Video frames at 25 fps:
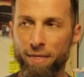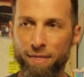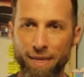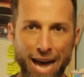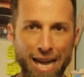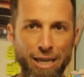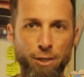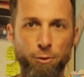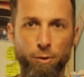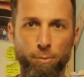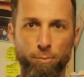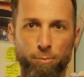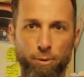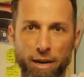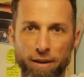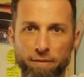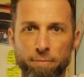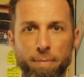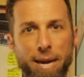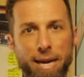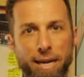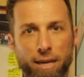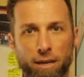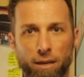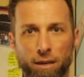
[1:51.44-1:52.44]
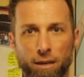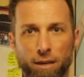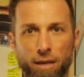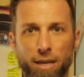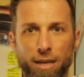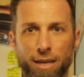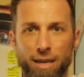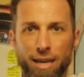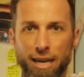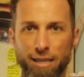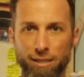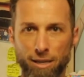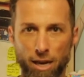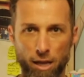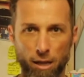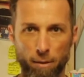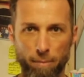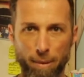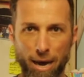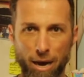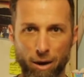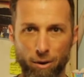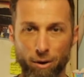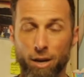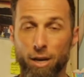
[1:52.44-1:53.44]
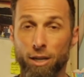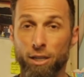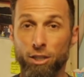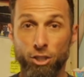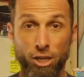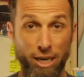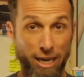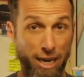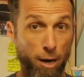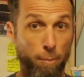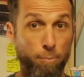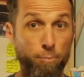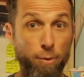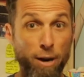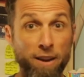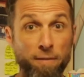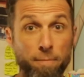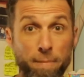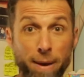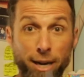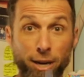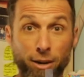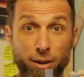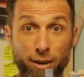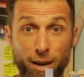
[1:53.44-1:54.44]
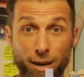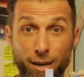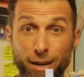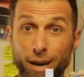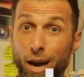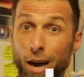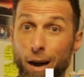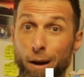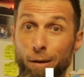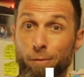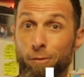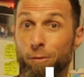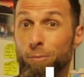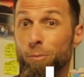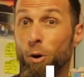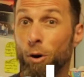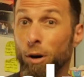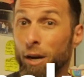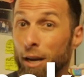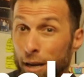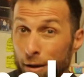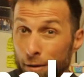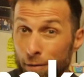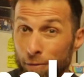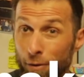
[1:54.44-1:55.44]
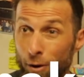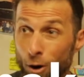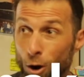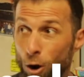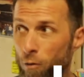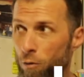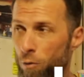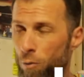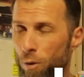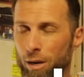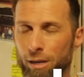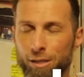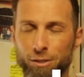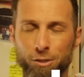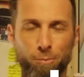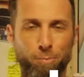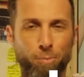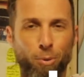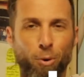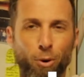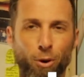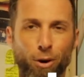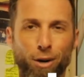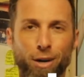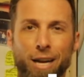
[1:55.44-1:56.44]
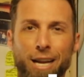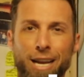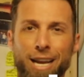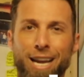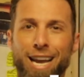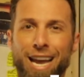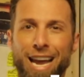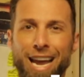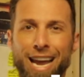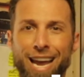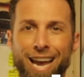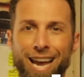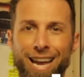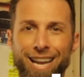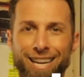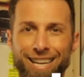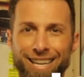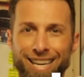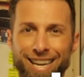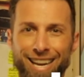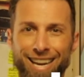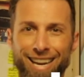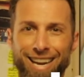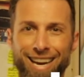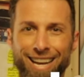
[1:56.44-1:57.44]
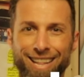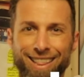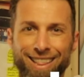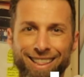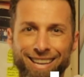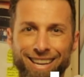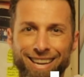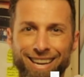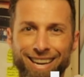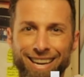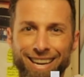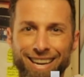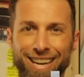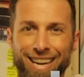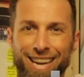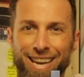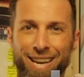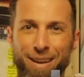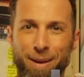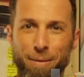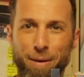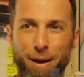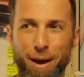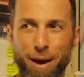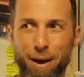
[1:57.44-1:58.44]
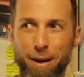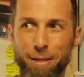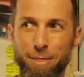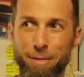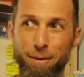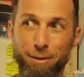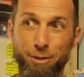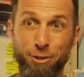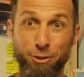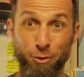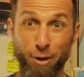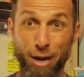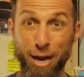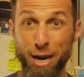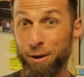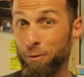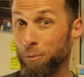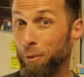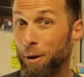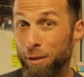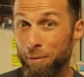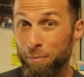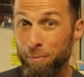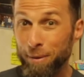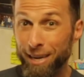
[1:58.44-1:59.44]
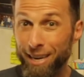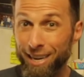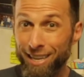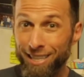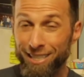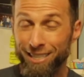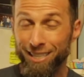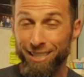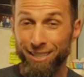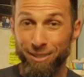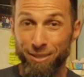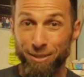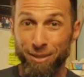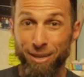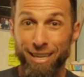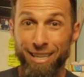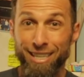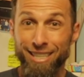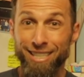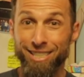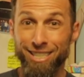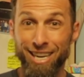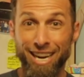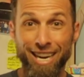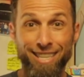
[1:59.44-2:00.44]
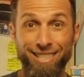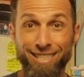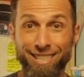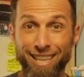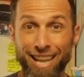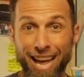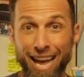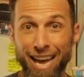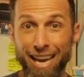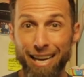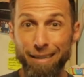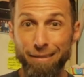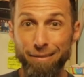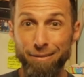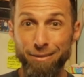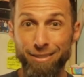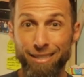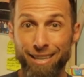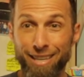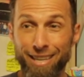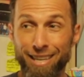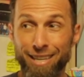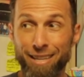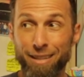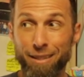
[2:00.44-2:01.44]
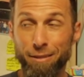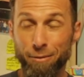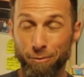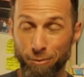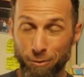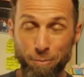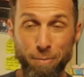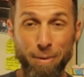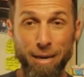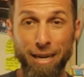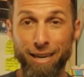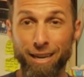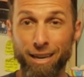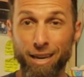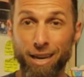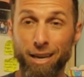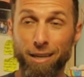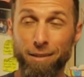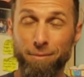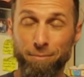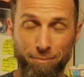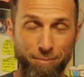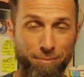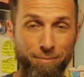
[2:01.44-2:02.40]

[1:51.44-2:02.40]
That's what Brave Maker is all about. Check out bravemaker.com for more info if you want to support and get on the train with me to change lives through media.